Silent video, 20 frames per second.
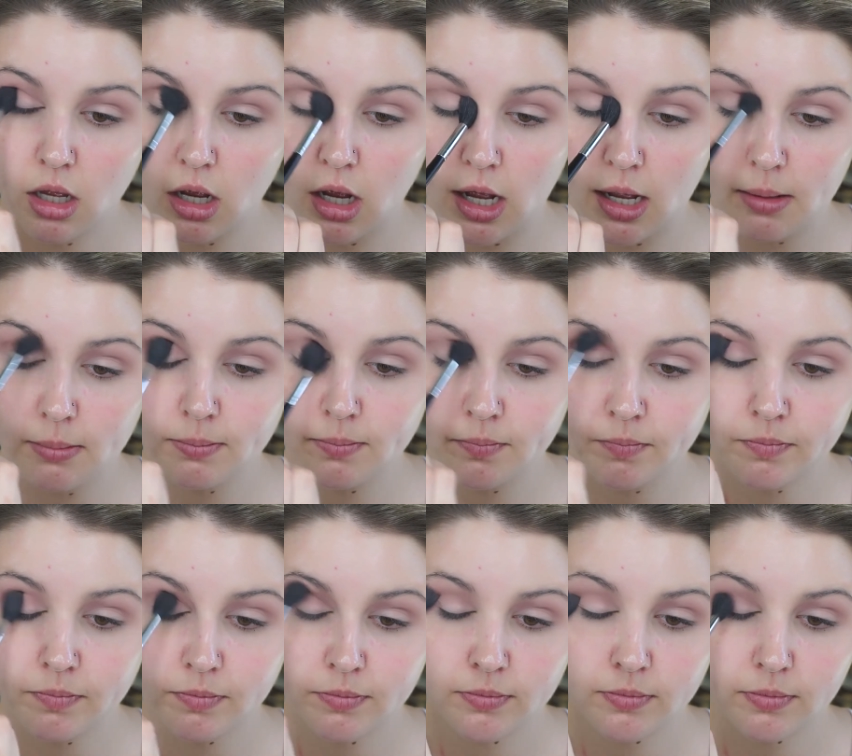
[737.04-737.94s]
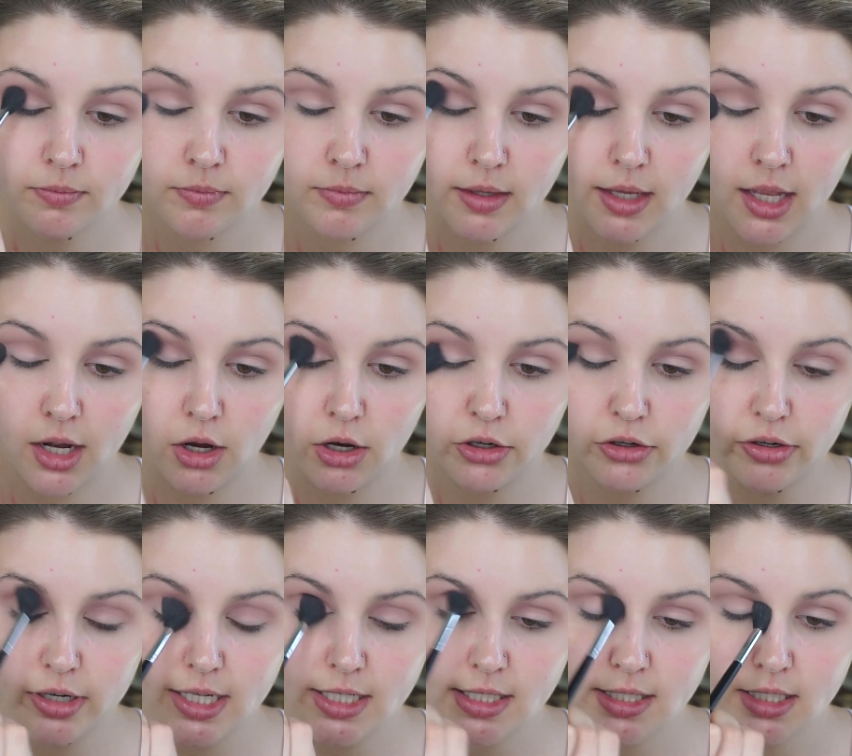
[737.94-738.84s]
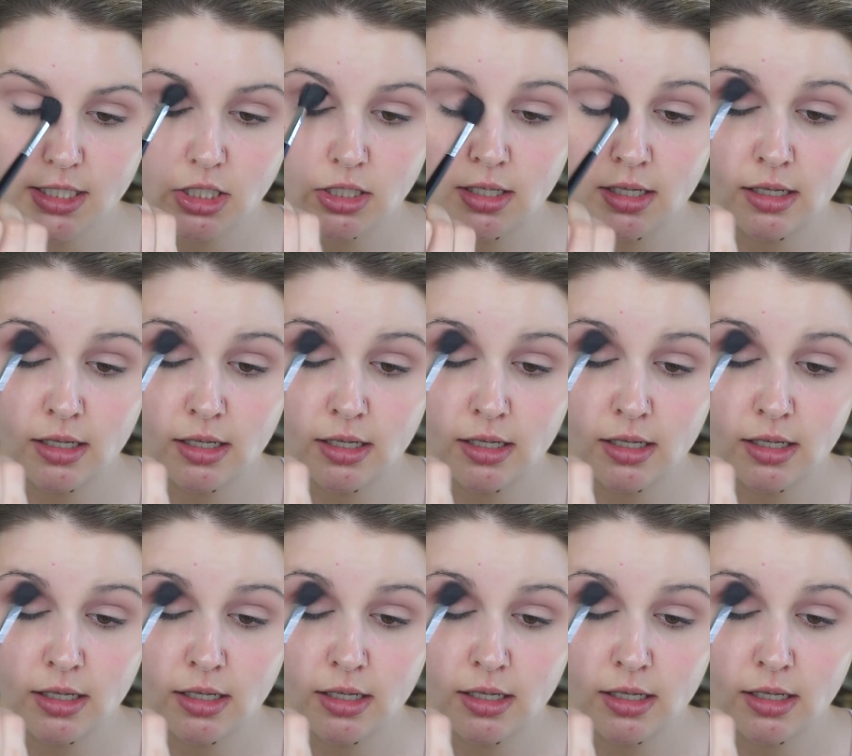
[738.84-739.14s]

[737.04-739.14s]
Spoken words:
in our crease.